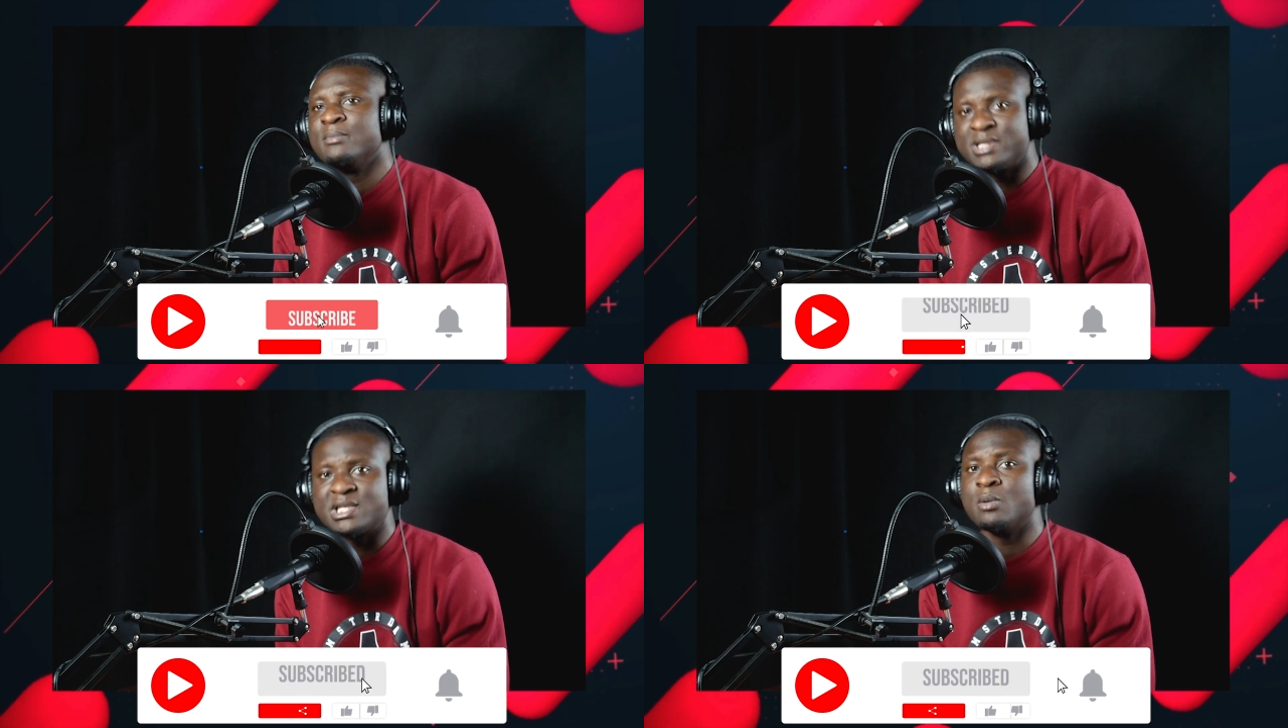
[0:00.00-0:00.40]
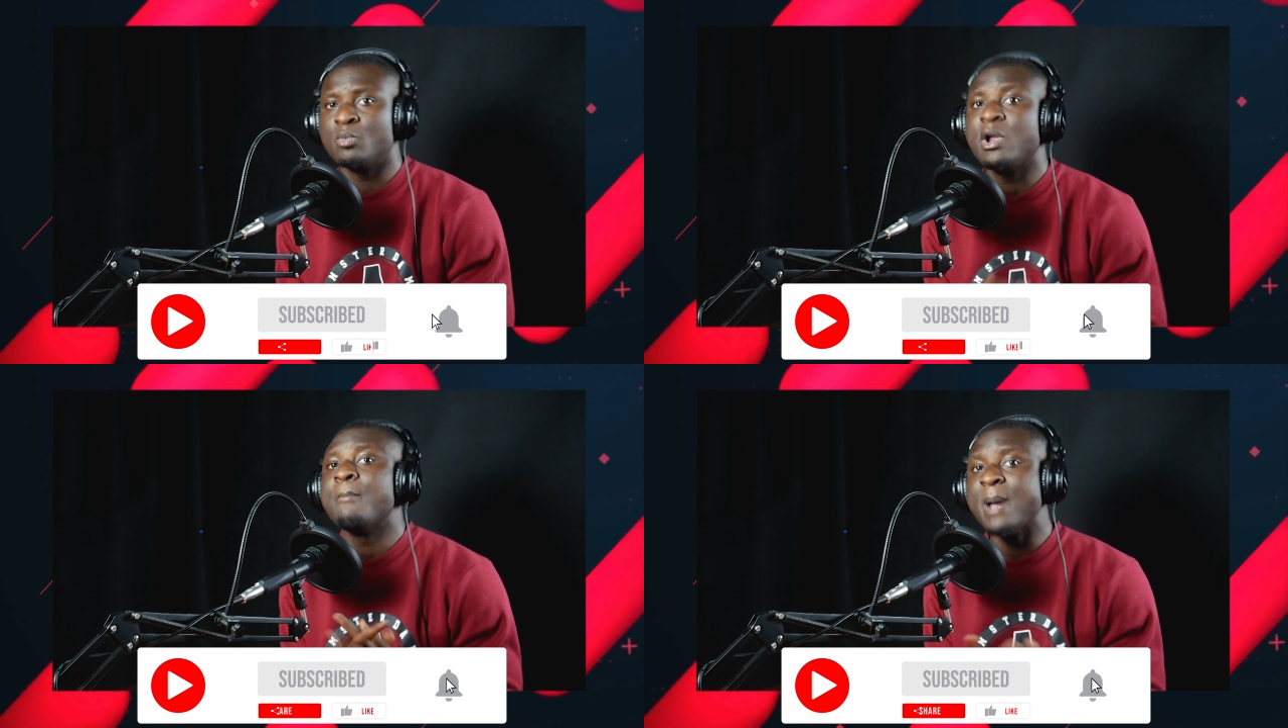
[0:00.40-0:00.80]
Mister
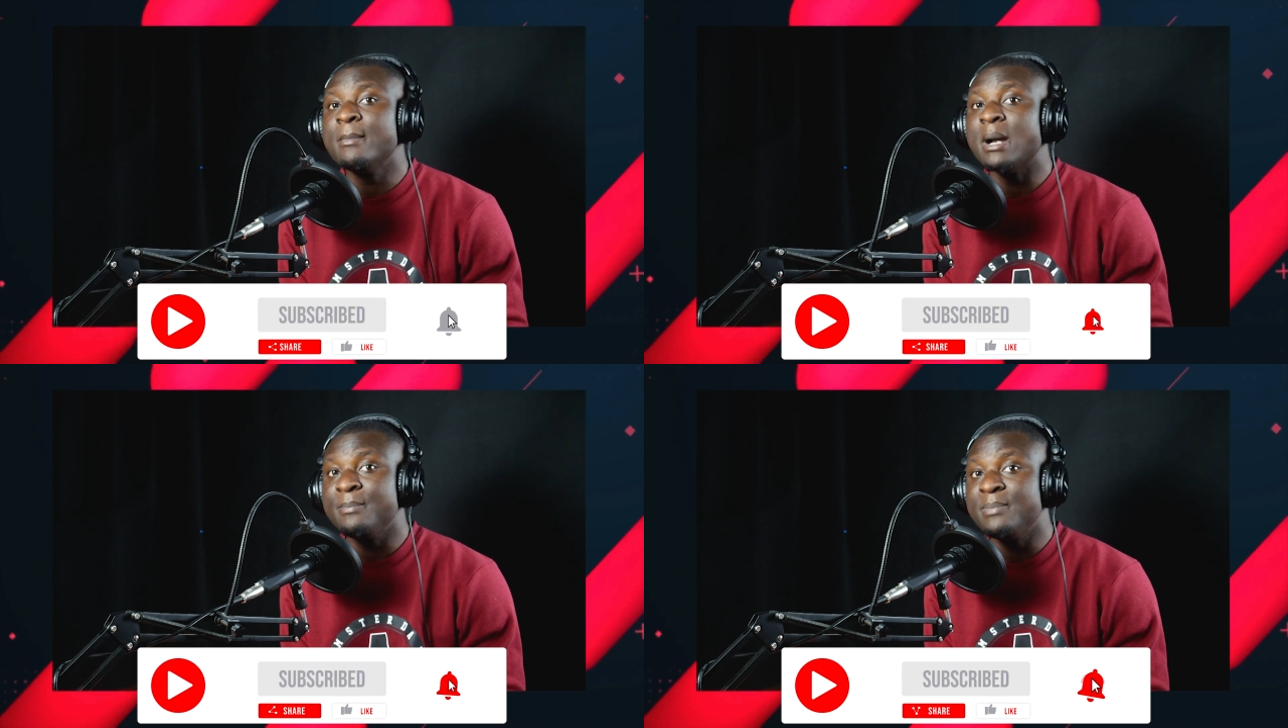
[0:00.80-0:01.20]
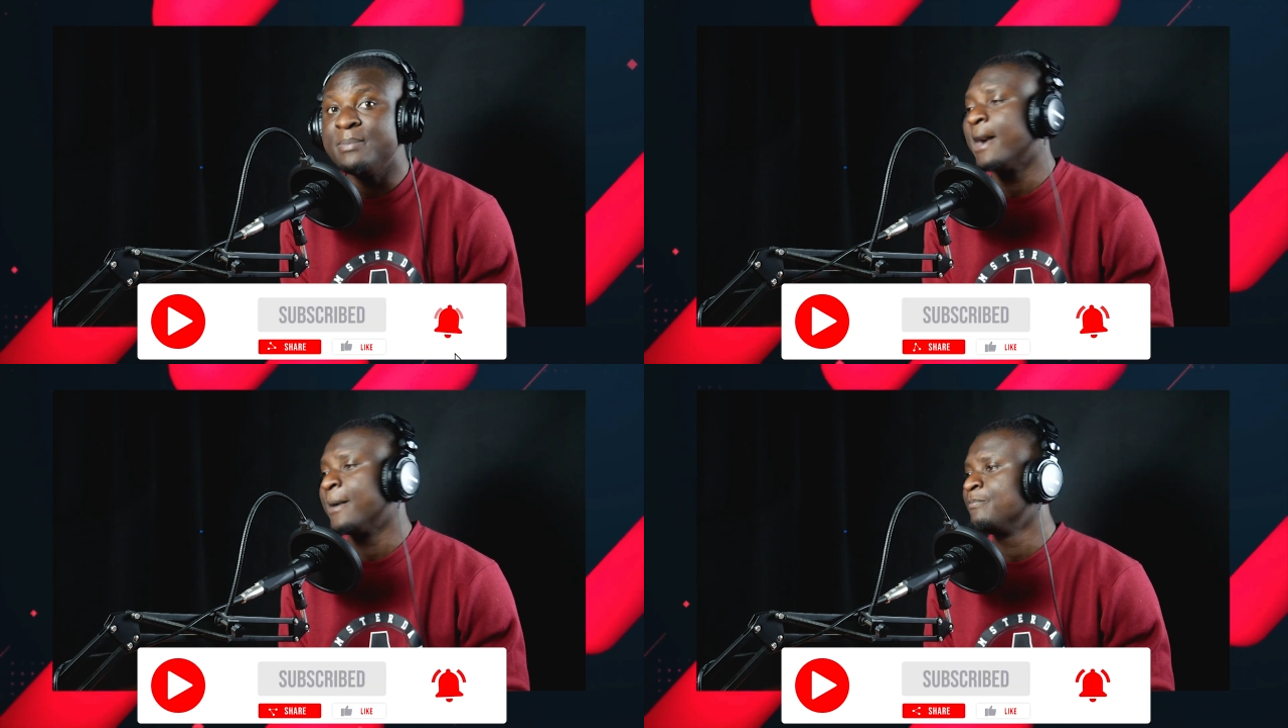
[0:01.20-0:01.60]
Where Bama
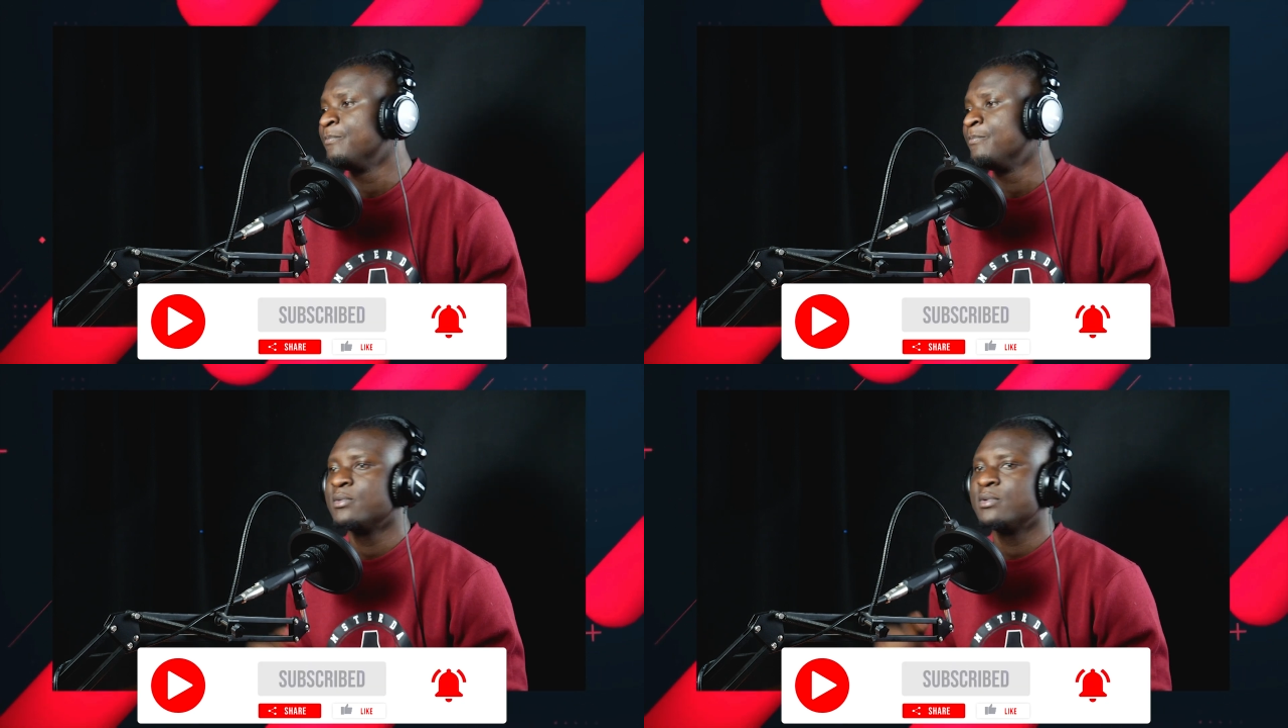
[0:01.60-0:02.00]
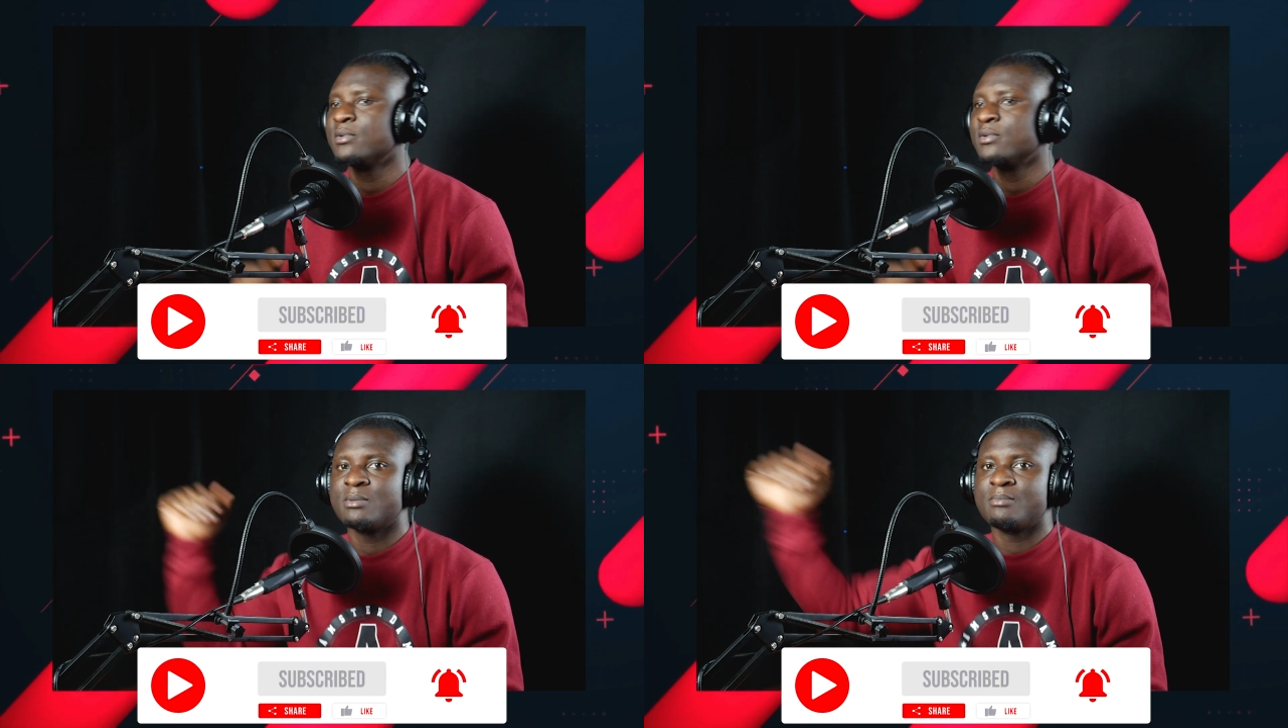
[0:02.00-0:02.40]
Bia
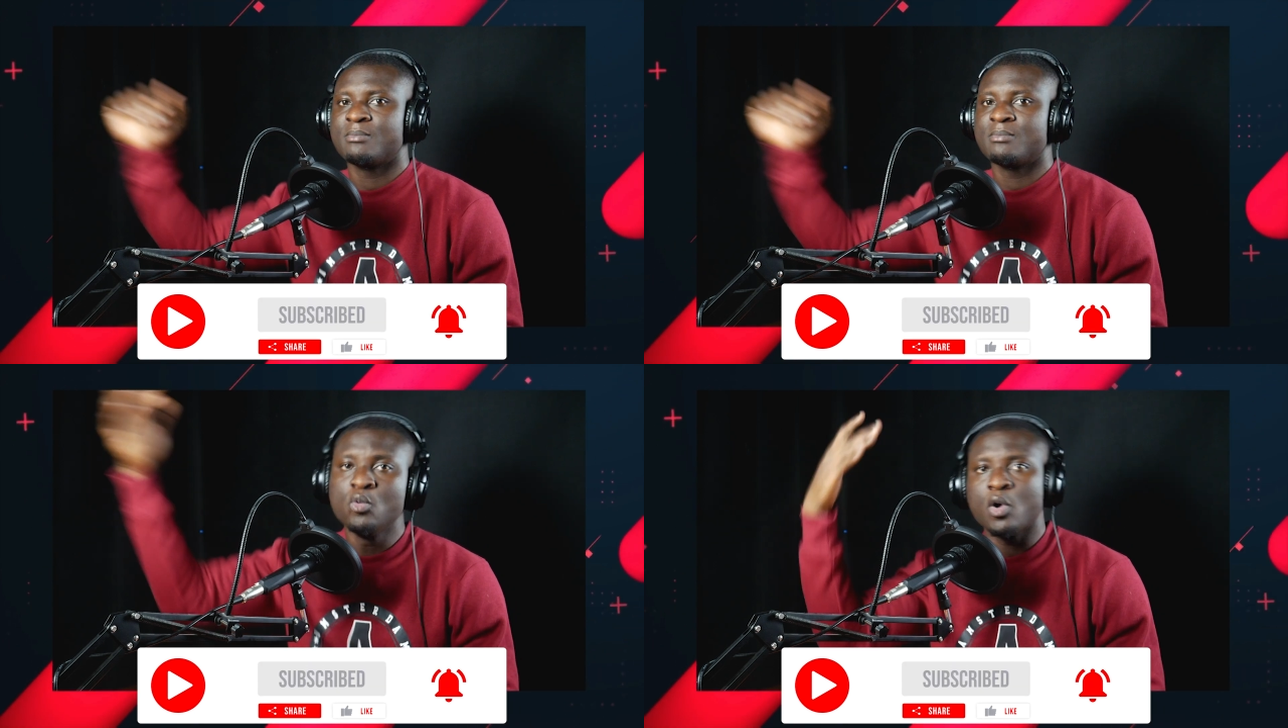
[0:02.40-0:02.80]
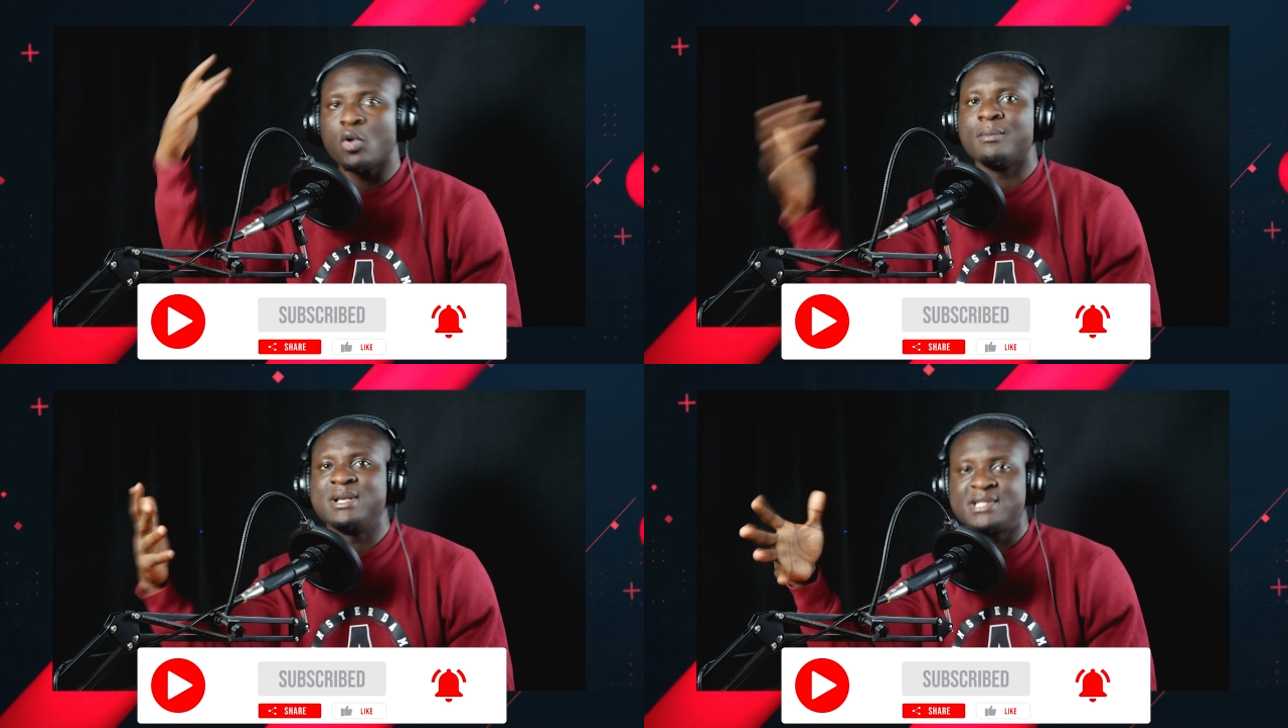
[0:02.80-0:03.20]
may you
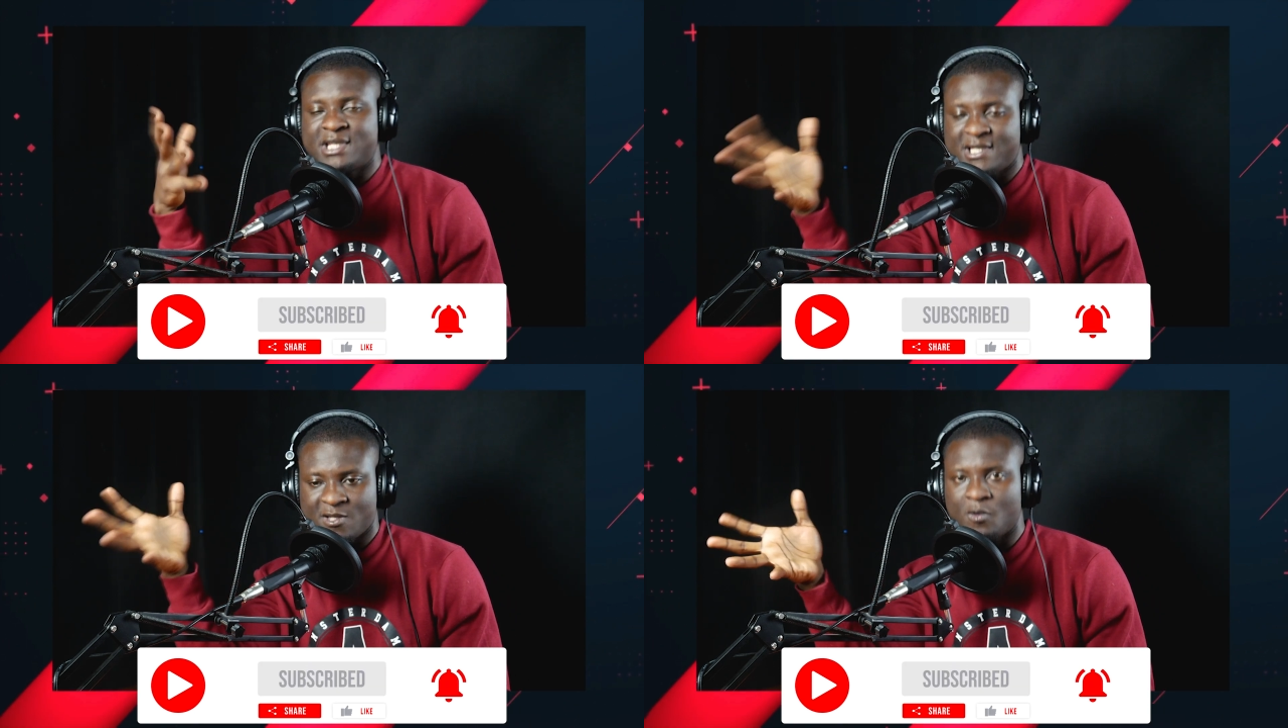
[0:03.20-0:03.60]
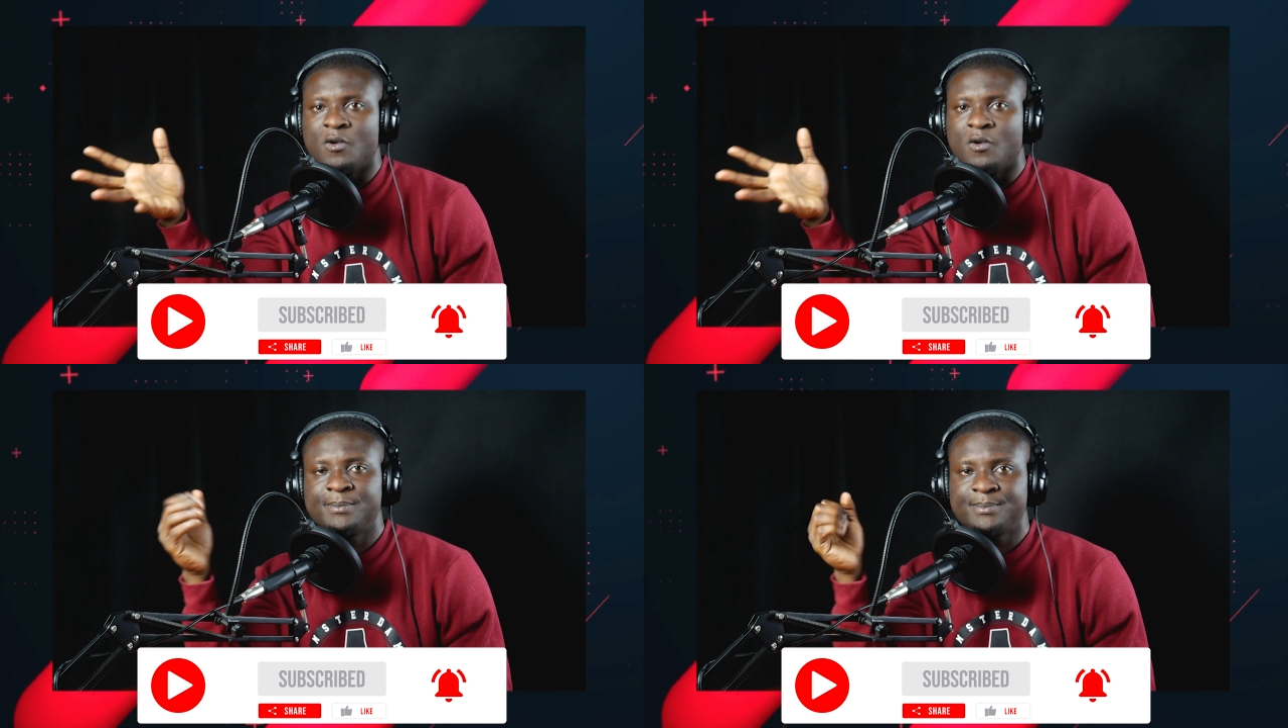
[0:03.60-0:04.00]
walk comment session
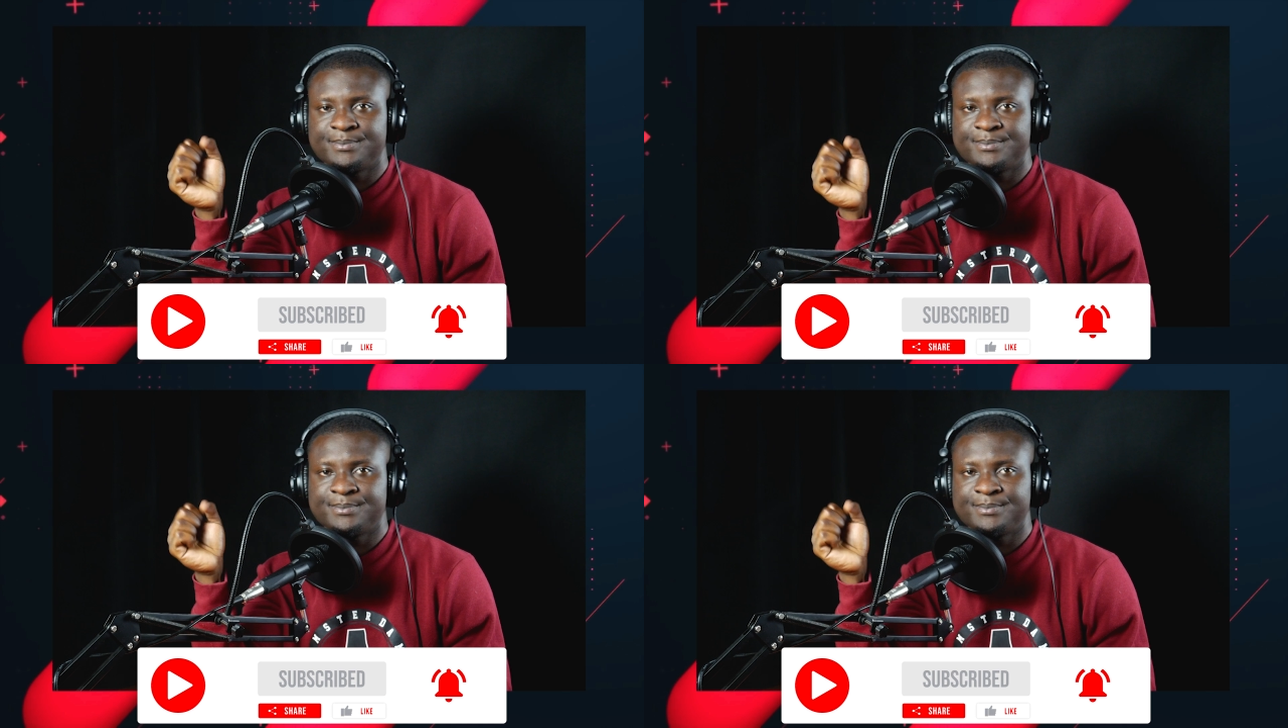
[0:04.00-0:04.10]
ho.